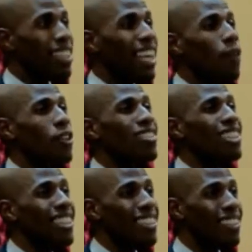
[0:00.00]

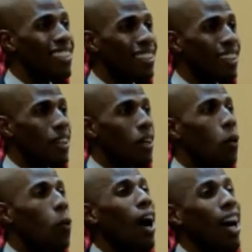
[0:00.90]
Guaranteed.
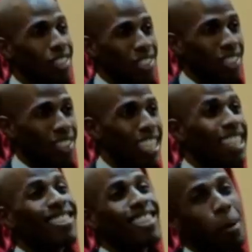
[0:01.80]
Watch,
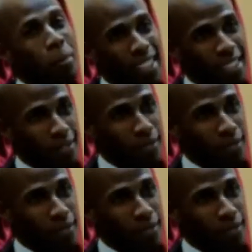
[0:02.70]
it's coming.